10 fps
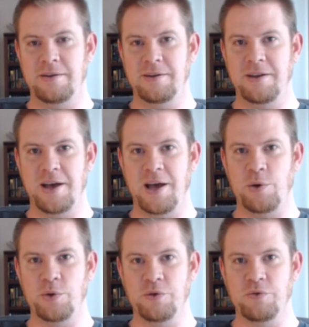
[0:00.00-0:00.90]
I
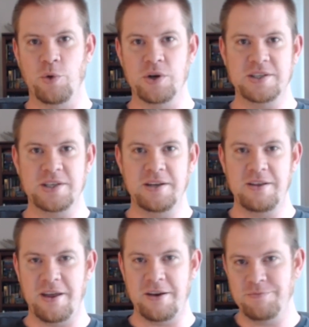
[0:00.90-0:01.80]
will look forward to seeing you
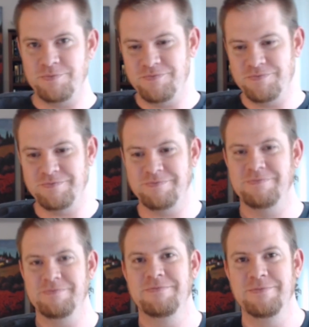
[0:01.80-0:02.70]
then.
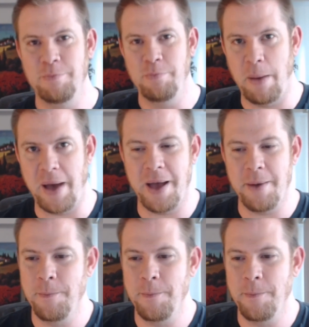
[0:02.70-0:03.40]
Bye bye.